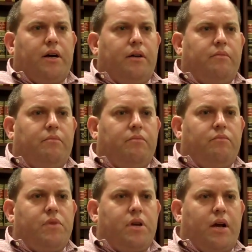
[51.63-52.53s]
Uh,
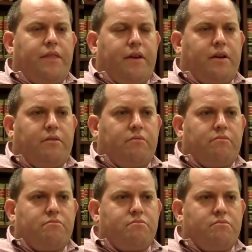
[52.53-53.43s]
I think
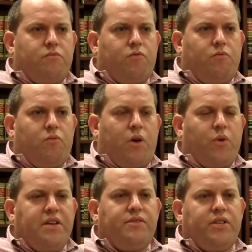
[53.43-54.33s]

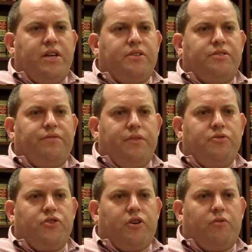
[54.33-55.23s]
what we see is a
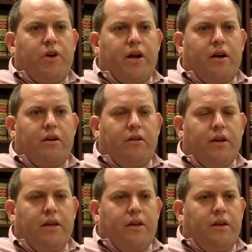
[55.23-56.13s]
future where
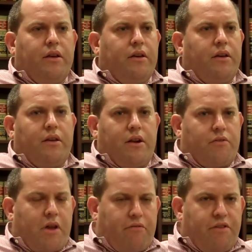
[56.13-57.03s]

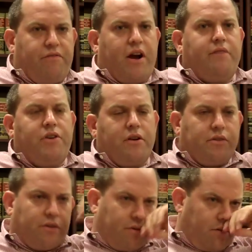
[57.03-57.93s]
you know, every five
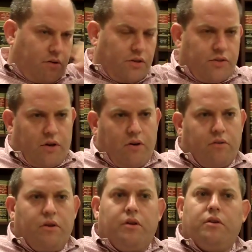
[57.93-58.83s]
years or, or
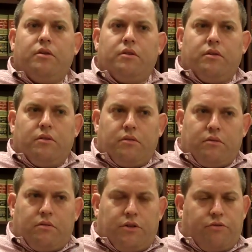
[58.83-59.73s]
so,
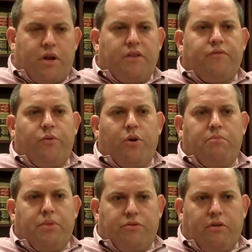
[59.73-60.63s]
the trend
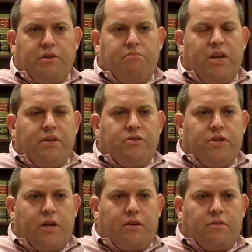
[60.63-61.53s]
for petroleum-based
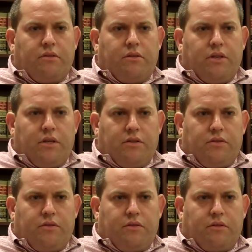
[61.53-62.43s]
jet
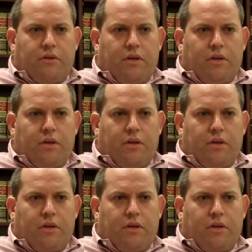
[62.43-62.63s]
is